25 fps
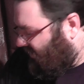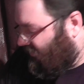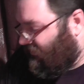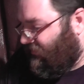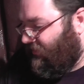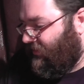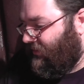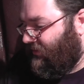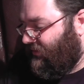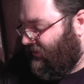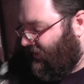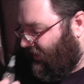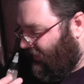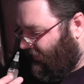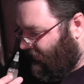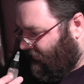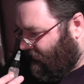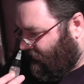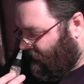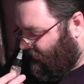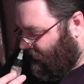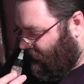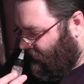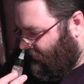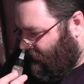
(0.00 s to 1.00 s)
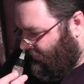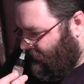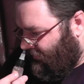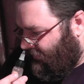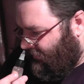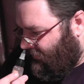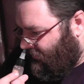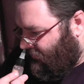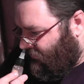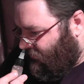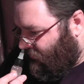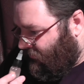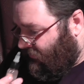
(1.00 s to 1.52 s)
through taste.
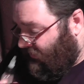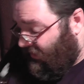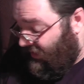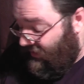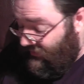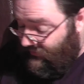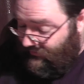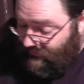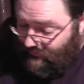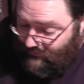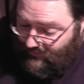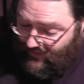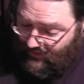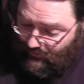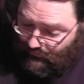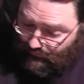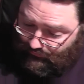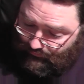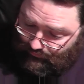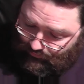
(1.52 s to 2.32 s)
It smells